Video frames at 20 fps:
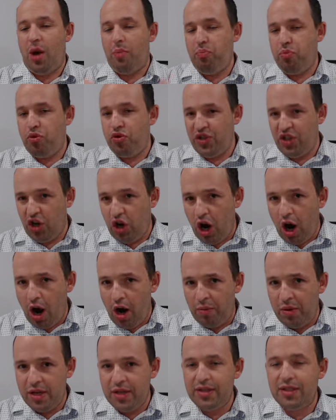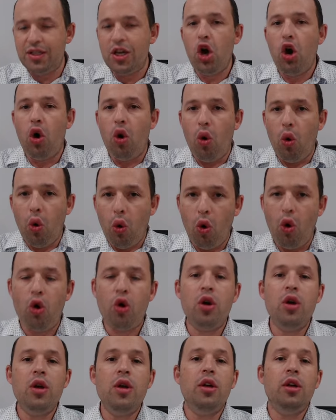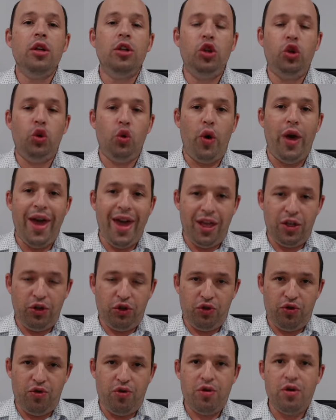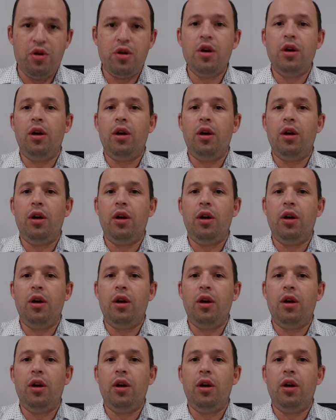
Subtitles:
pretty harmless, or to enter